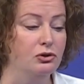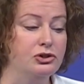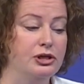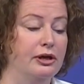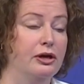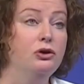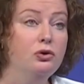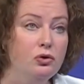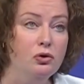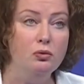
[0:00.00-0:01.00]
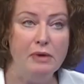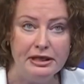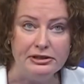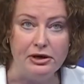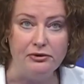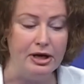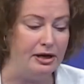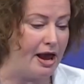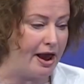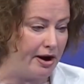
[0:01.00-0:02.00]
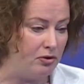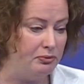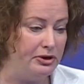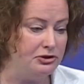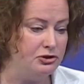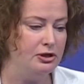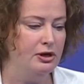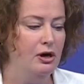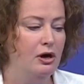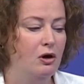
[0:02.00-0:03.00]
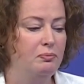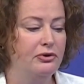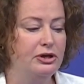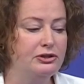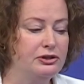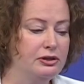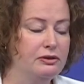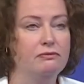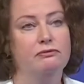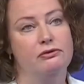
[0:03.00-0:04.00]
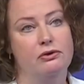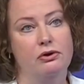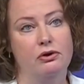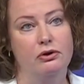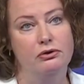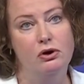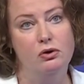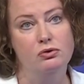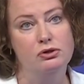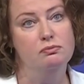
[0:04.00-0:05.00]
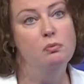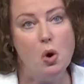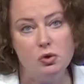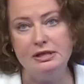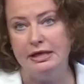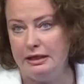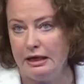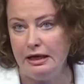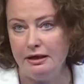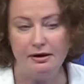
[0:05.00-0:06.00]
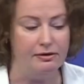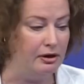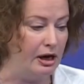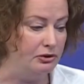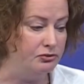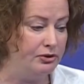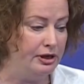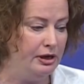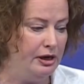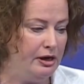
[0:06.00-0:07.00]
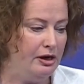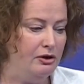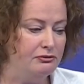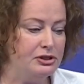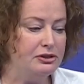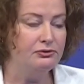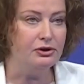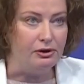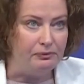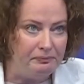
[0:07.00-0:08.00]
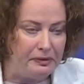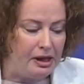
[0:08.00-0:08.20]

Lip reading: EU leaders emphasized the importance of swift action to mitigate the impact of ongoing conflict and instability on Syrian civilians.